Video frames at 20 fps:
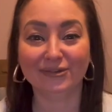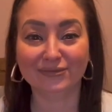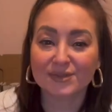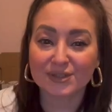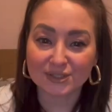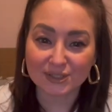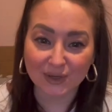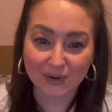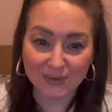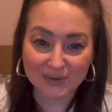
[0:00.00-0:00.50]

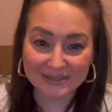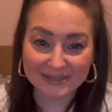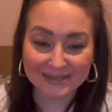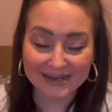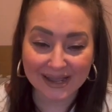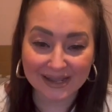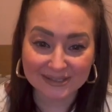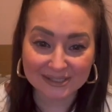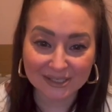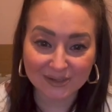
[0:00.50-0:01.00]
So it was
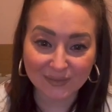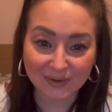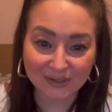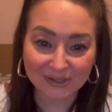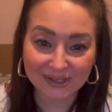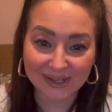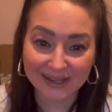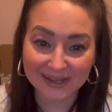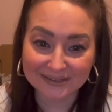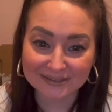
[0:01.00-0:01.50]
91
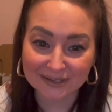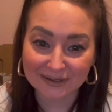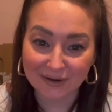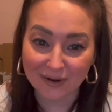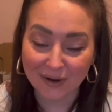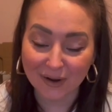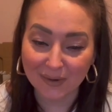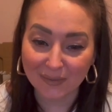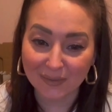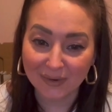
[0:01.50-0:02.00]
years
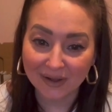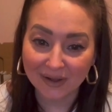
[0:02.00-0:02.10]
ago